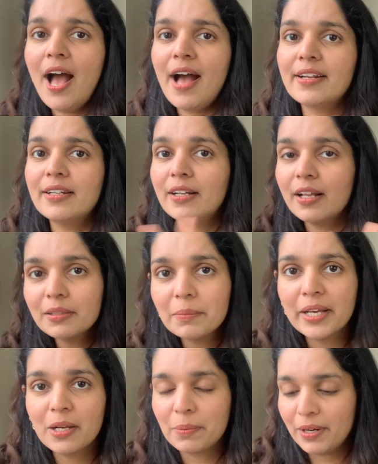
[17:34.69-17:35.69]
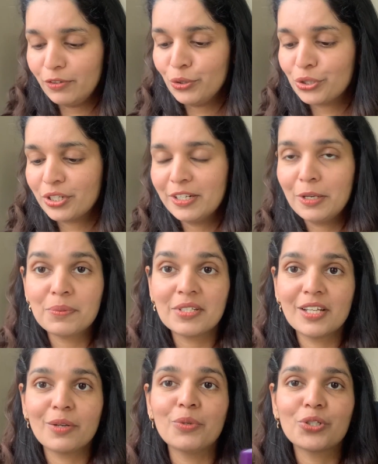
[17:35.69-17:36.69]
And another Makeup Revolution
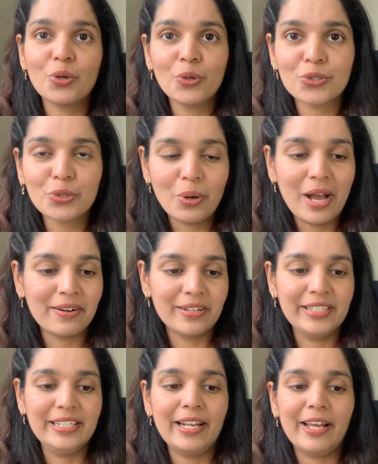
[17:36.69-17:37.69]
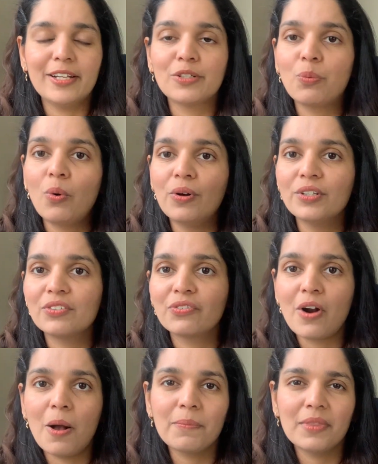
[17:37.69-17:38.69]
lipstick, which also I really liked, was
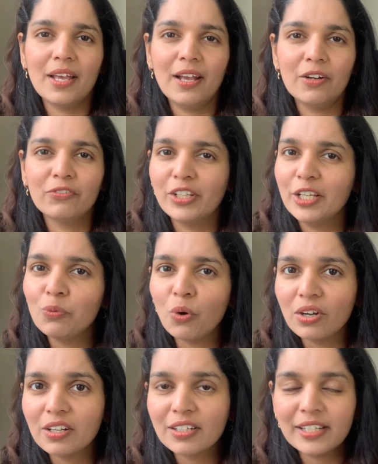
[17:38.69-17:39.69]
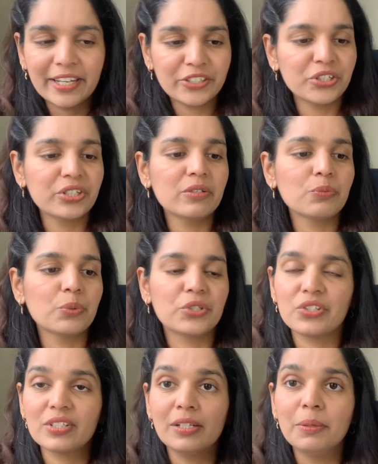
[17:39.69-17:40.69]
from their Willy Wonka collection,
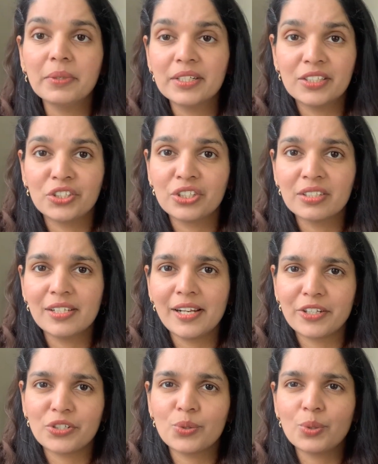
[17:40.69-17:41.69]
which is a limited edition collection.